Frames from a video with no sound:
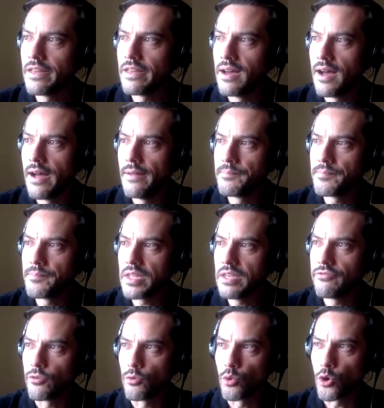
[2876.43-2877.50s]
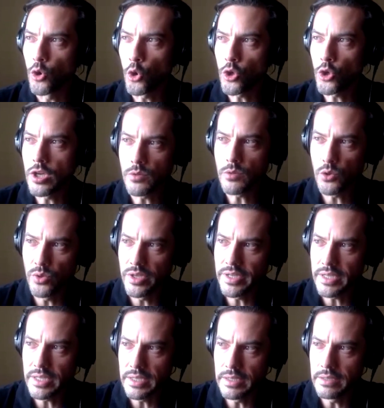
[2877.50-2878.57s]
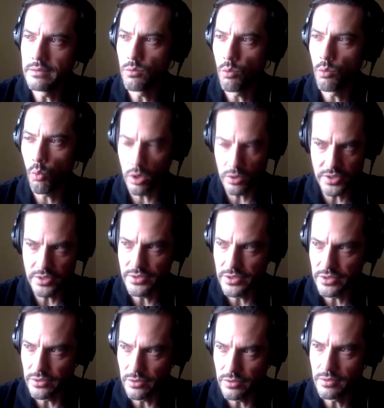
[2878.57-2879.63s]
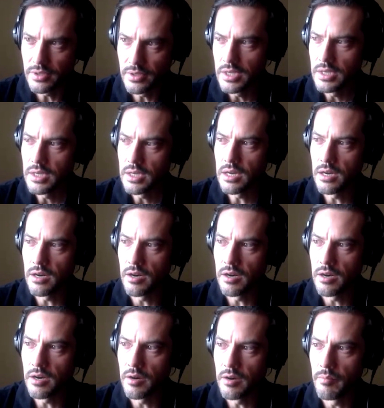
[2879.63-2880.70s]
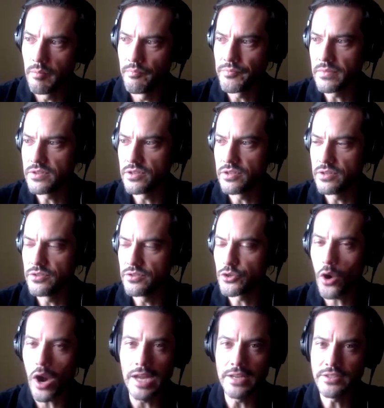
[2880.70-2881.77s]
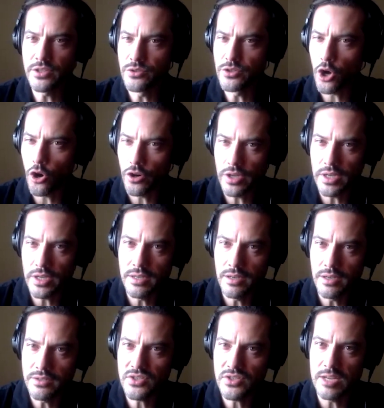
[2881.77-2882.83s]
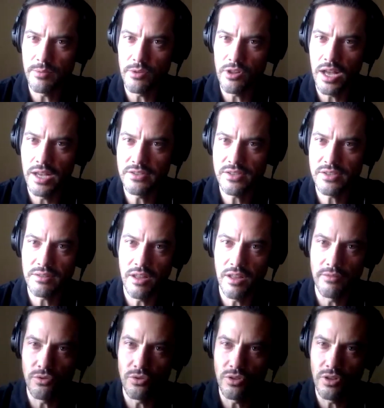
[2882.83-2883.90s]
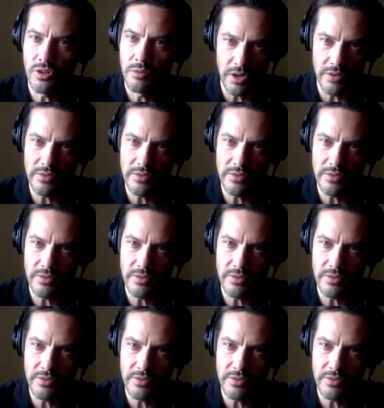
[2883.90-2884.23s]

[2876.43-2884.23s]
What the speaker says: that if a rural community wanted um, to try to target a stabilized level